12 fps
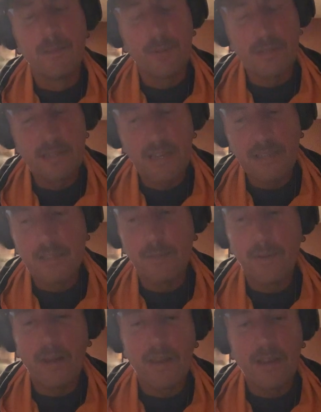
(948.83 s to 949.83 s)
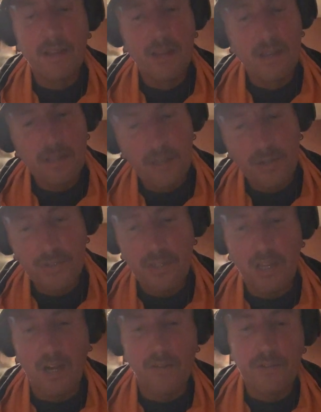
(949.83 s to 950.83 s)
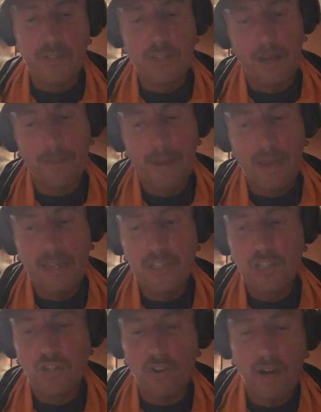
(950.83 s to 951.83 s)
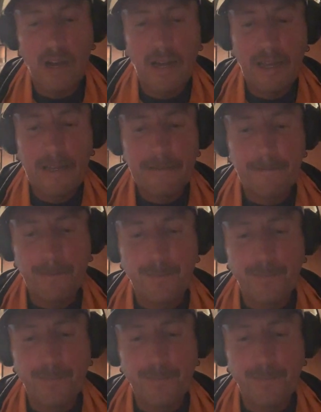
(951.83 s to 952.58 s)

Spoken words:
puts the kids to bed, goes to the coffee shop, and he's trying